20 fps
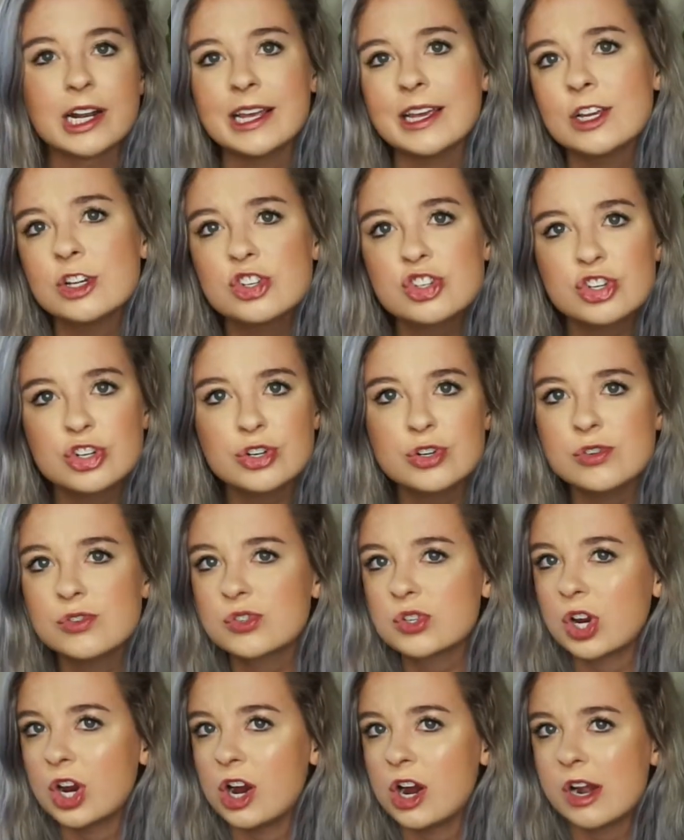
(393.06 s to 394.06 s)

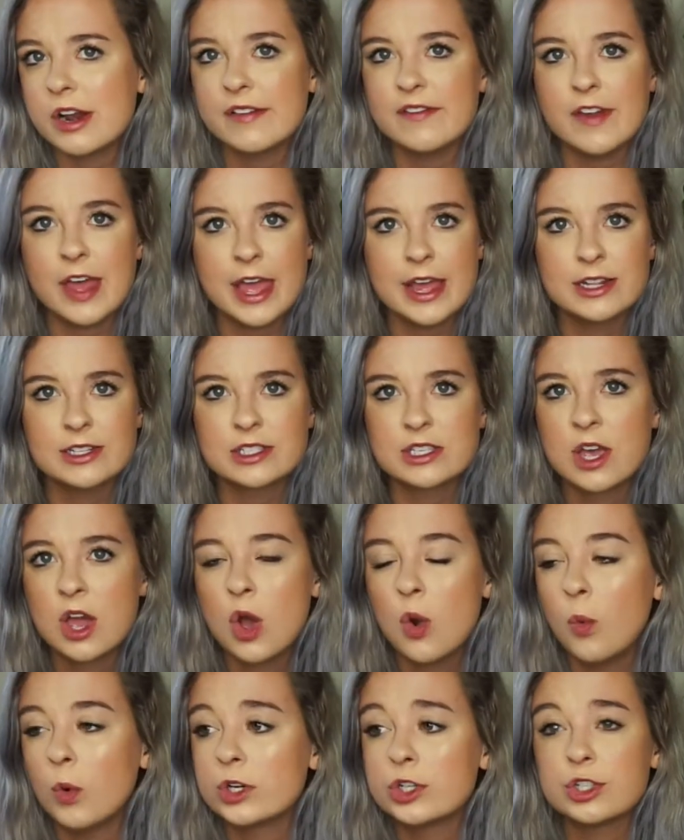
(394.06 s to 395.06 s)
issues, current events,
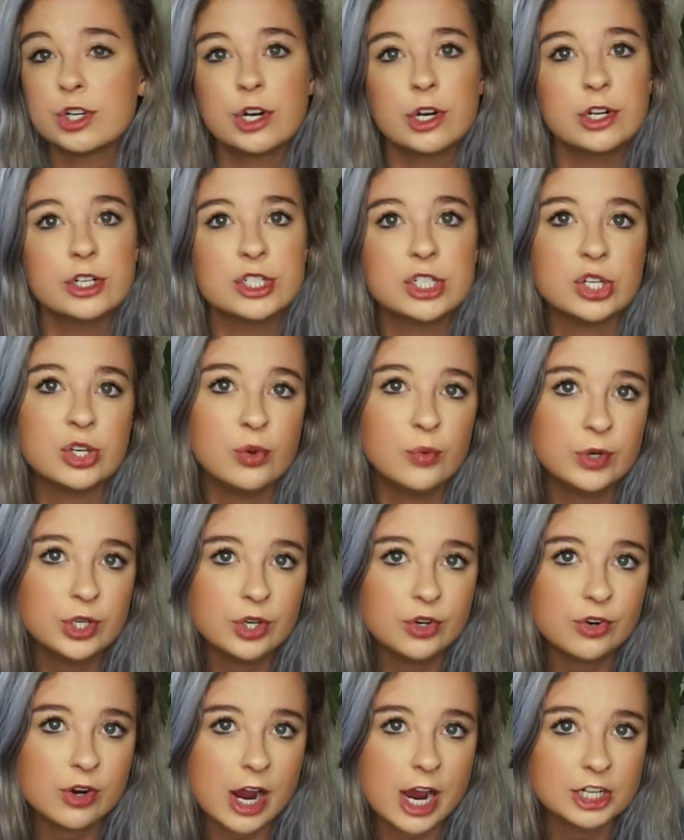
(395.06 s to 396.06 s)
what you're gonna do when
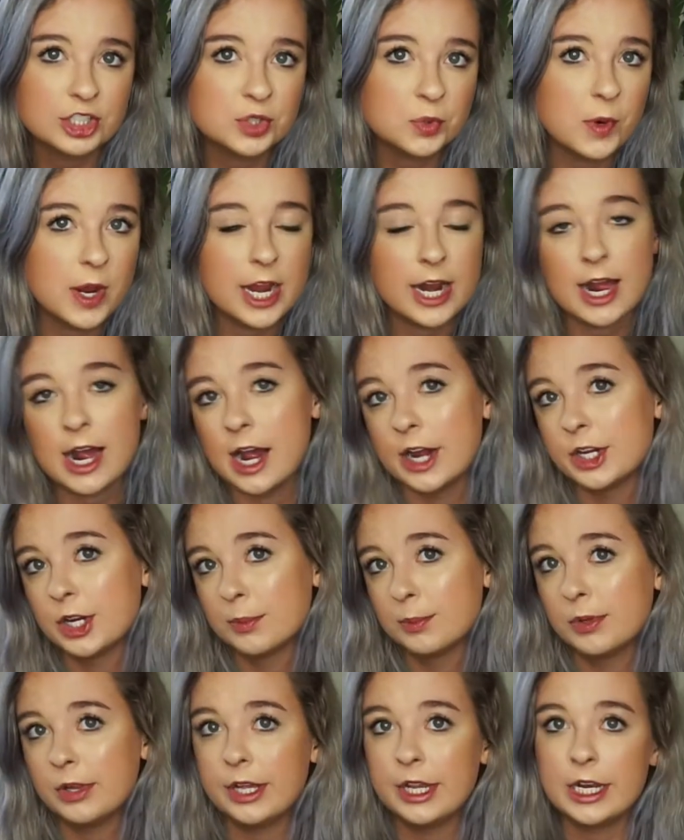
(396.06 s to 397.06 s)
you graduate, how
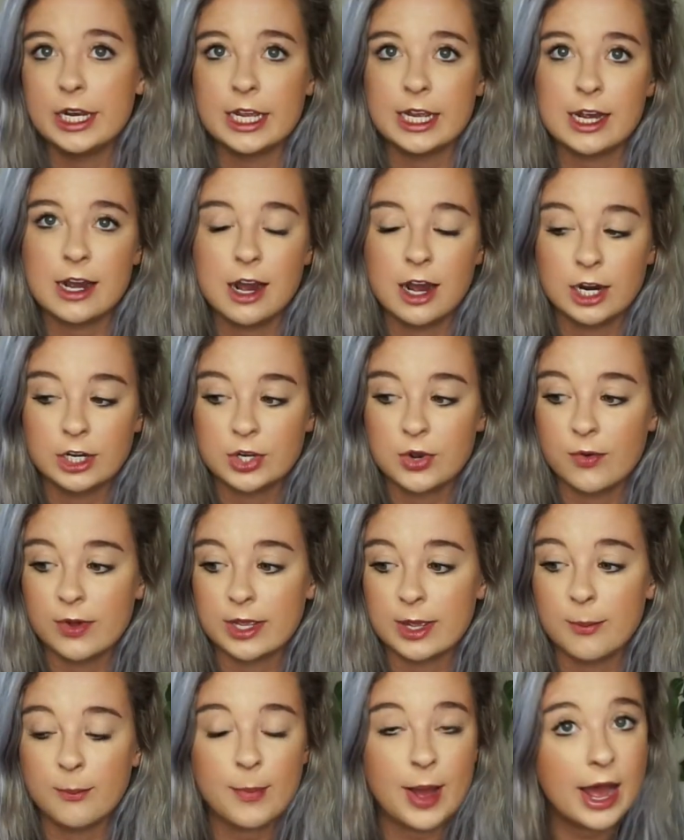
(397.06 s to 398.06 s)
you're planning on
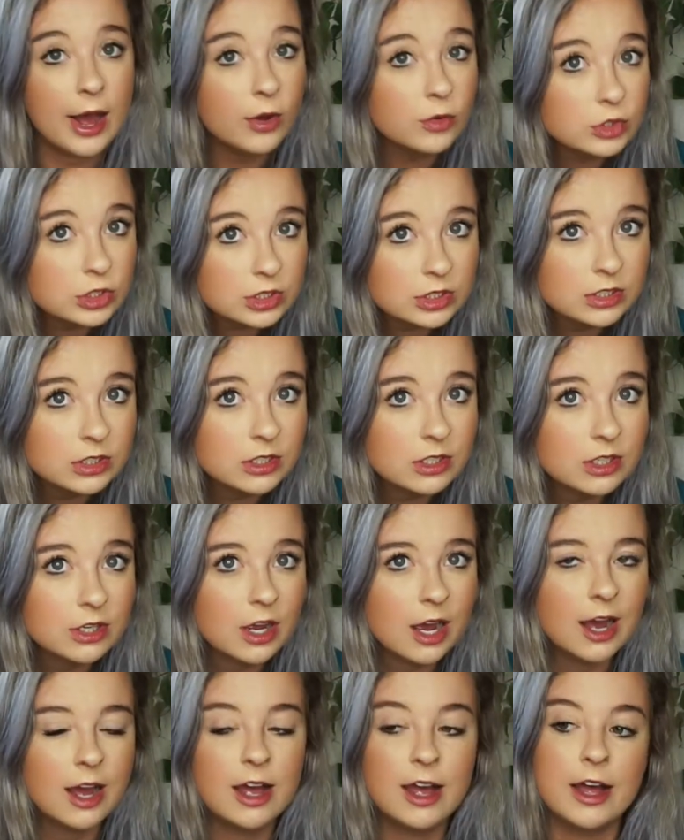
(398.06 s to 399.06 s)
going about
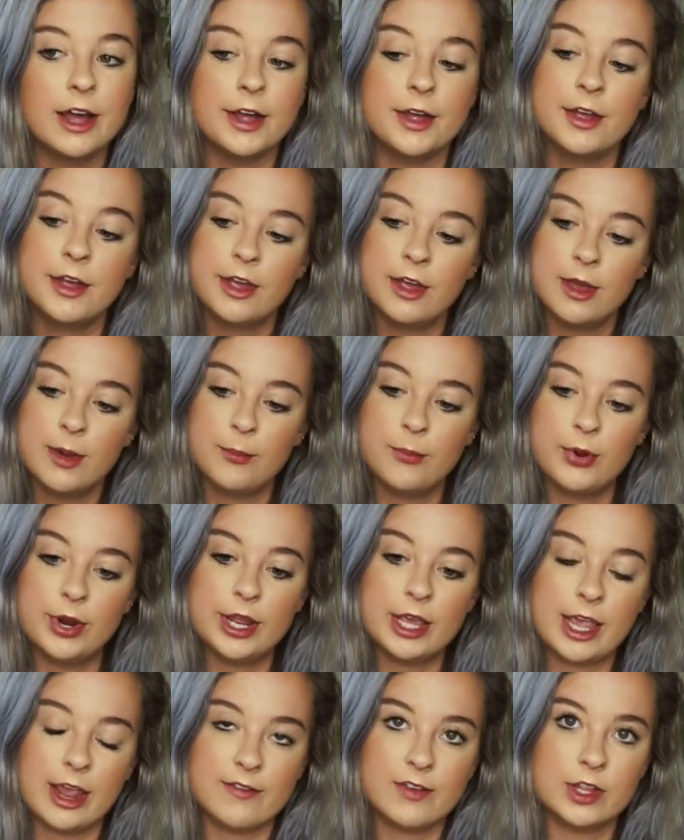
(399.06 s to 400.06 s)

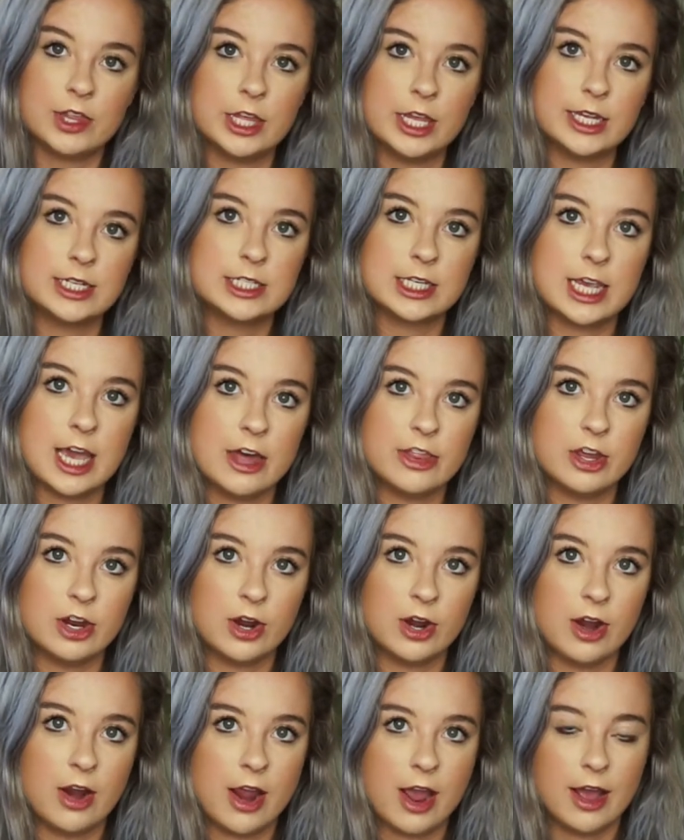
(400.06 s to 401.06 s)
putting everything
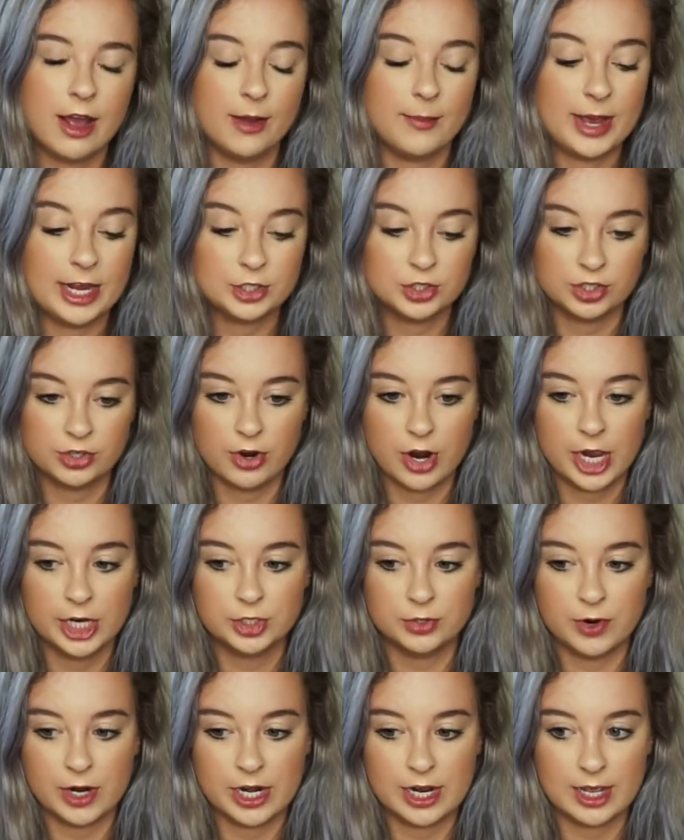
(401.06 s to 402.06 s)
together as you're
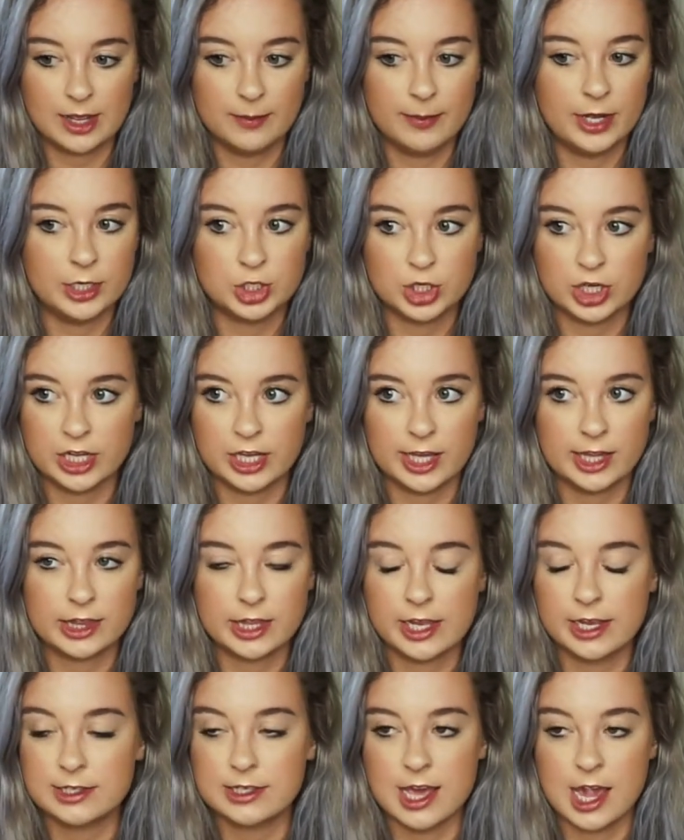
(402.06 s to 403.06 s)
graduating, budgeting,
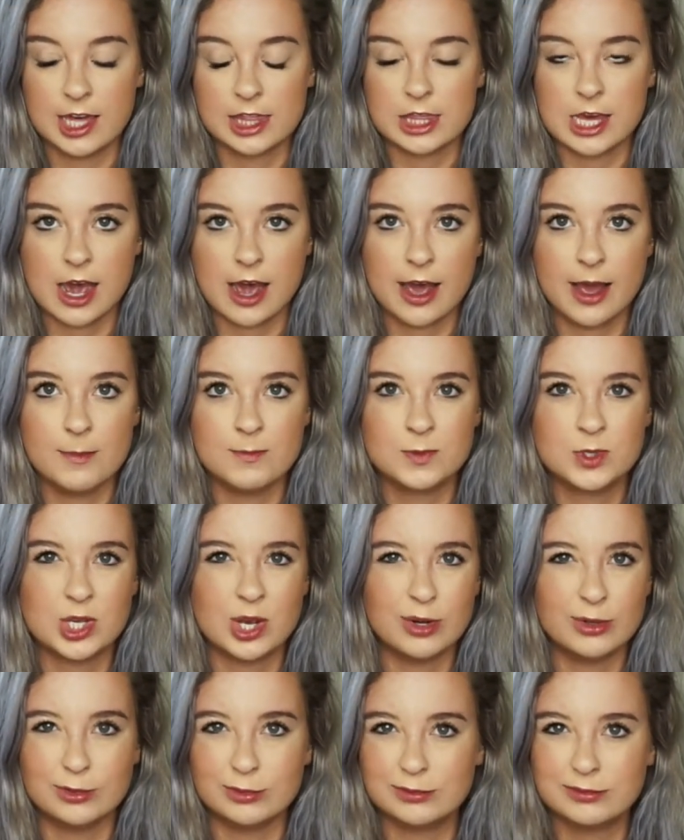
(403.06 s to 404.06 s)
things like that.
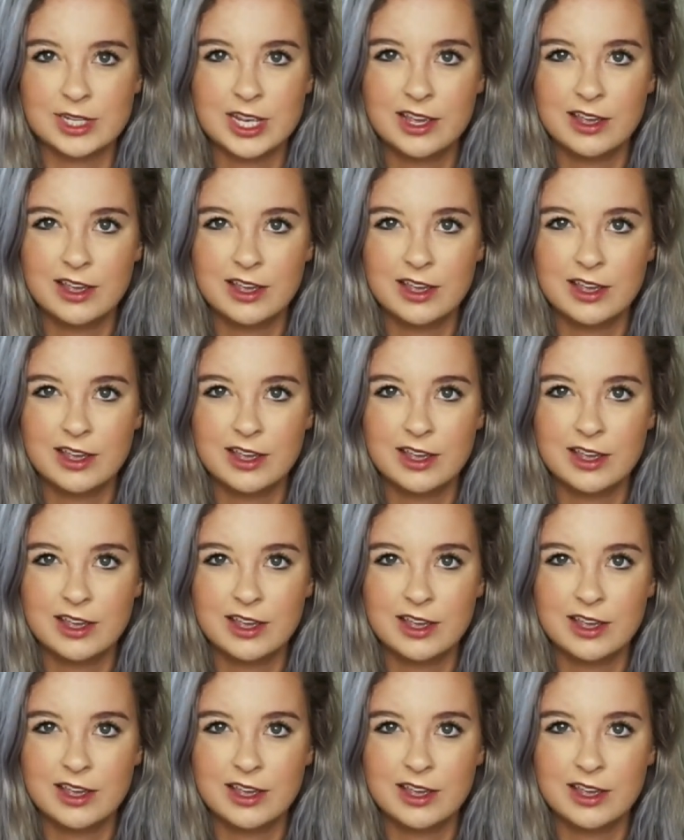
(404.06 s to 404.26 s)
So